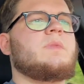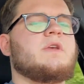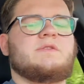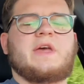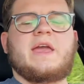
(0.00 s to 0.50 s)

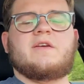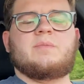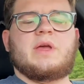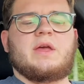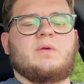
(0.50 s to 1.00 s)
They have
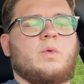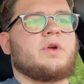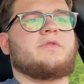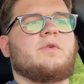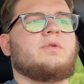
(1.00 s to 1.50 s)
been
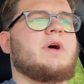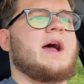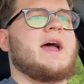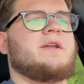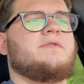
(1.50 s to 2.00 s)
wonderful. I
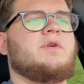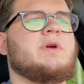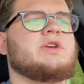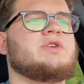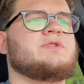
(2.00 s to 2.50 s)
had a few
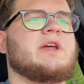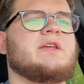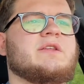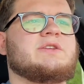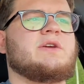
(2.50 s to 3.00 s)
issues
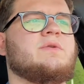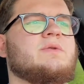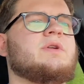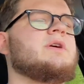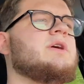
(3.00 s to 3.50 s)
getting the tune,